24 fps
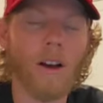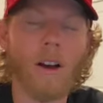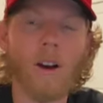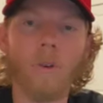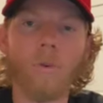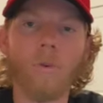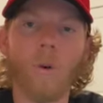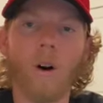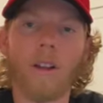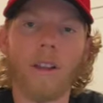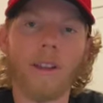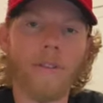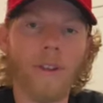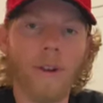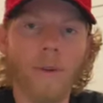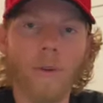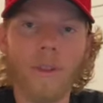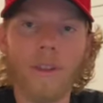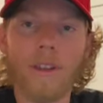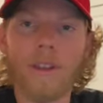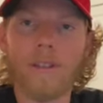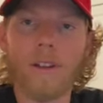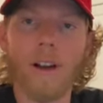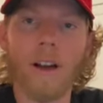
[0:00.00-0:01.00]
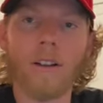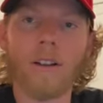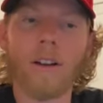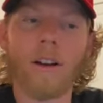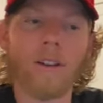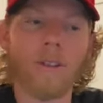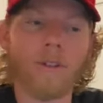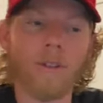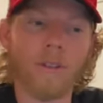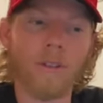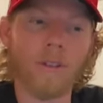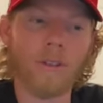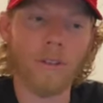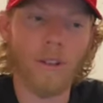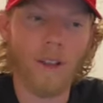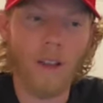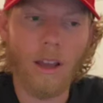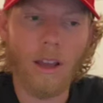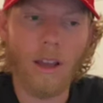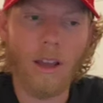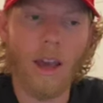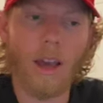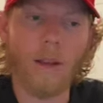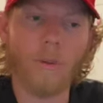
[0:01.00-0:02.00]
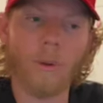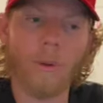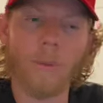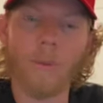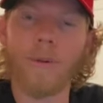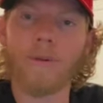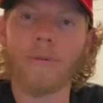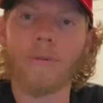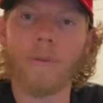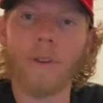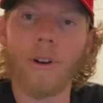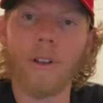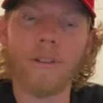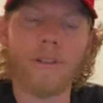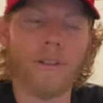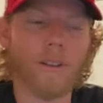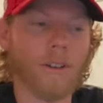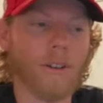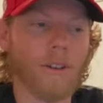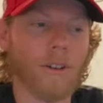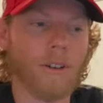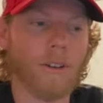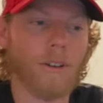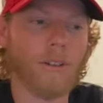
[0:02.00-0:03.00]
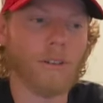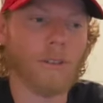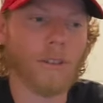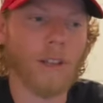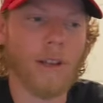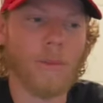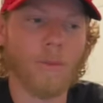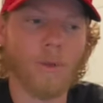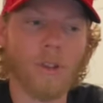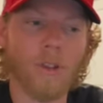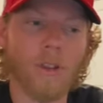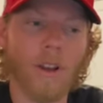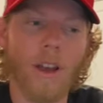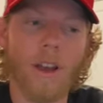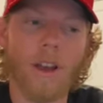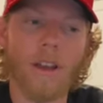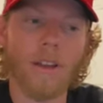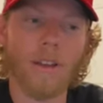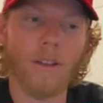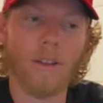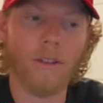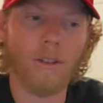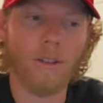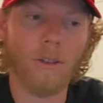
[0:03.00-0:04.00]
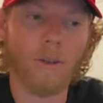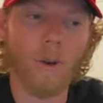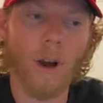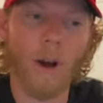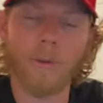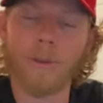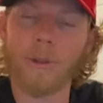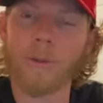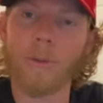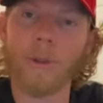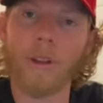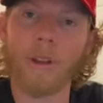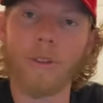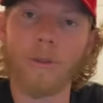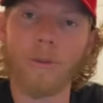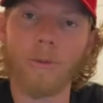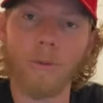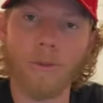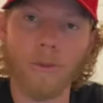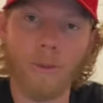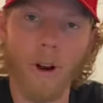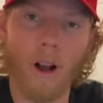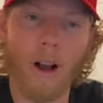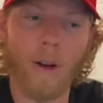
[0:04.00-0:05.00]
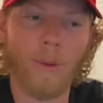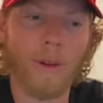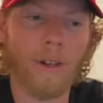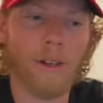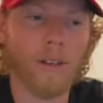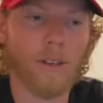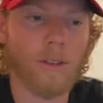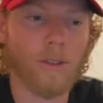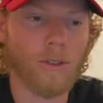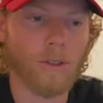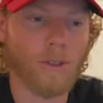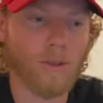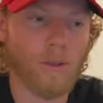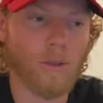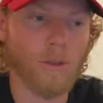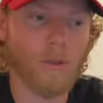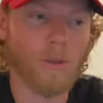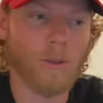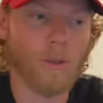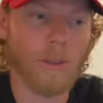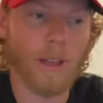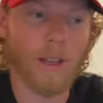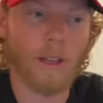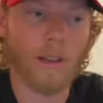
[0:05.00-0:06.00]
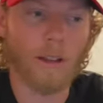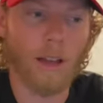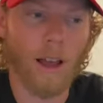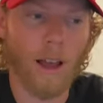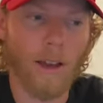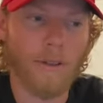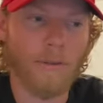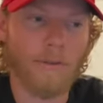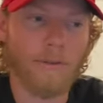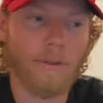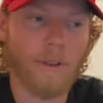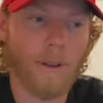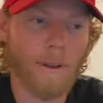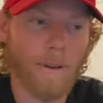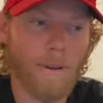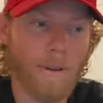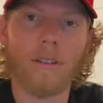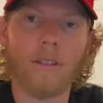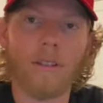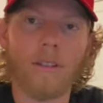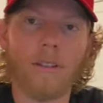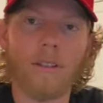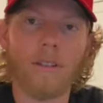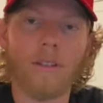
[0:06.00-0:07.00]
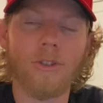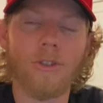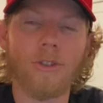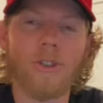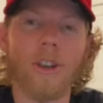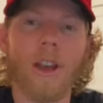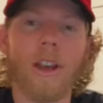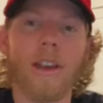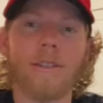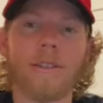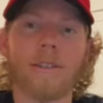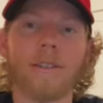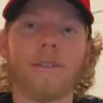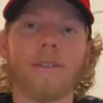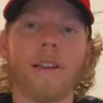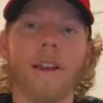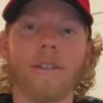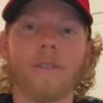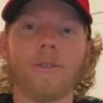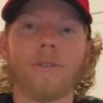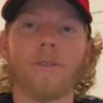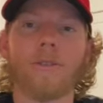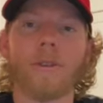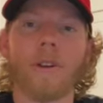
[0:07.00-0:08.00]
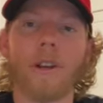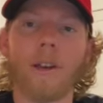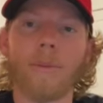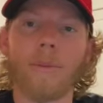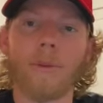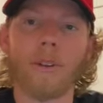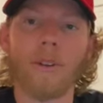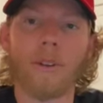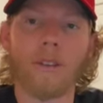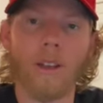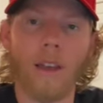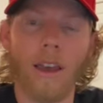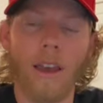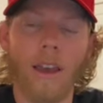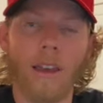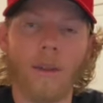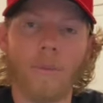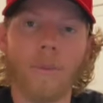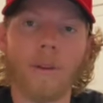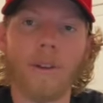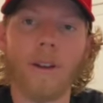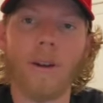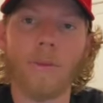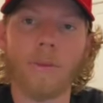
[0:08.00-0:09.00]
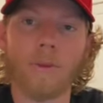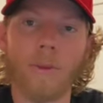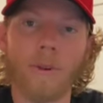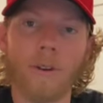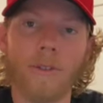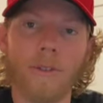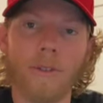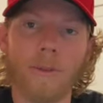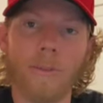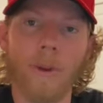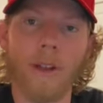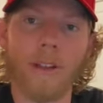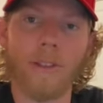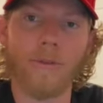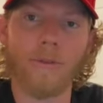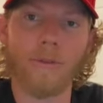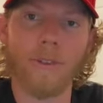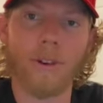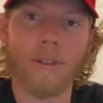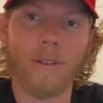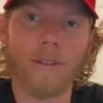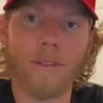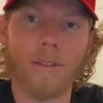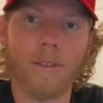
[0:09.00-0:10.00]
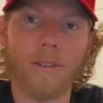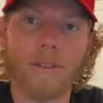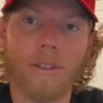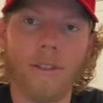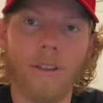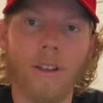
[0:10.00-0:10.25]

While living with his aunt and uncle, Edward befriends a girl named Shay who helps him get through trauma, school, and life. Shay is his next door neighbor and becomes one of his best friends.